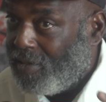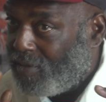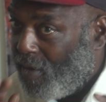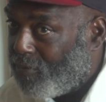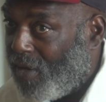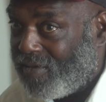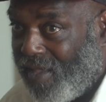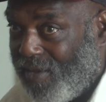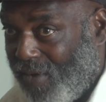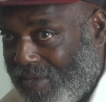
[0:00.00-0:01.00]
So I'm trying to
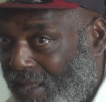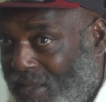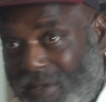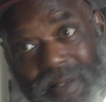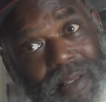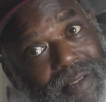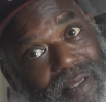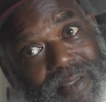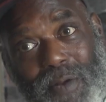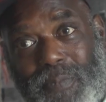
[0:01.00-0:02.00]
tell you right now,
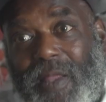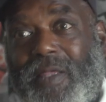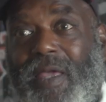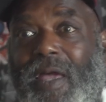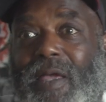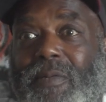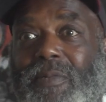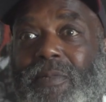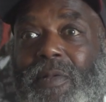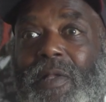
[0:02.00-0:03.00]
let's don't play the game.
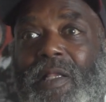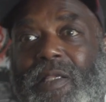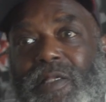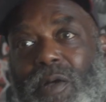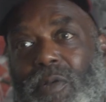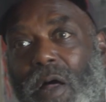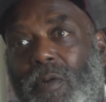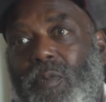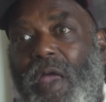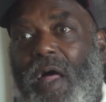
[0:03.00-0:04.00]
Let's go to
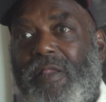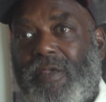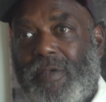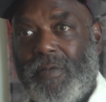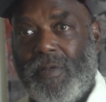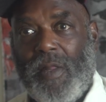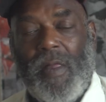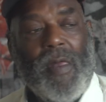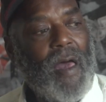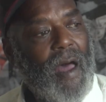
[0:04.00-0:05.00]
all reality.
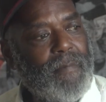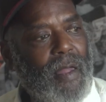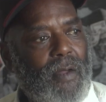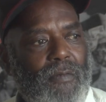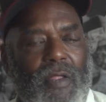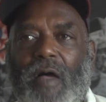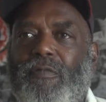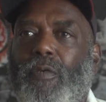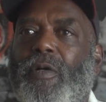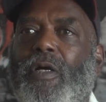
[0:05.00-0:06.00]
I'm not going to
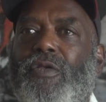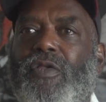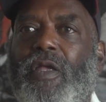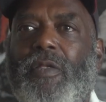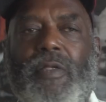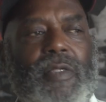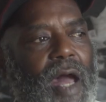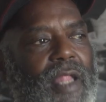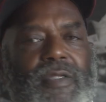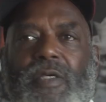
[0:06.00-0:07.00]
love you because you say
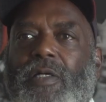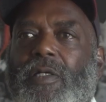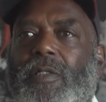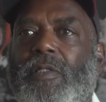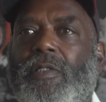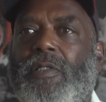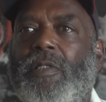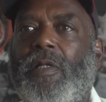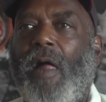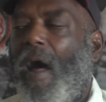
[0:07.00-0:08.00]
God is good.
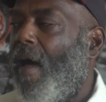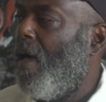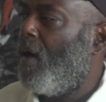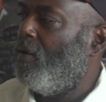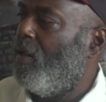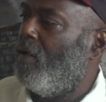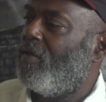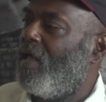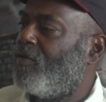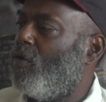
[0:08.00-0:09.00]
I'm not going to love
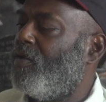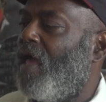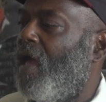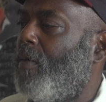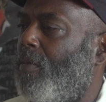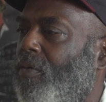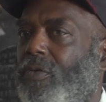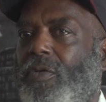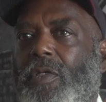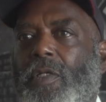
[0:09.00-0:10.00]
you like I told the gang members.
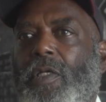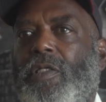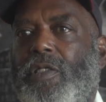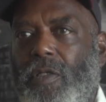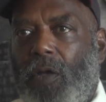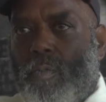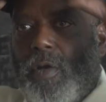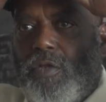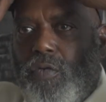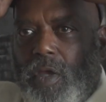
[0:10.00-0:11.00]
See,
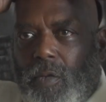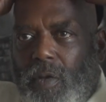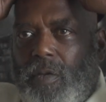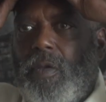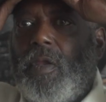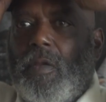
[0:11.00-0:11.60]
we're intrigued with,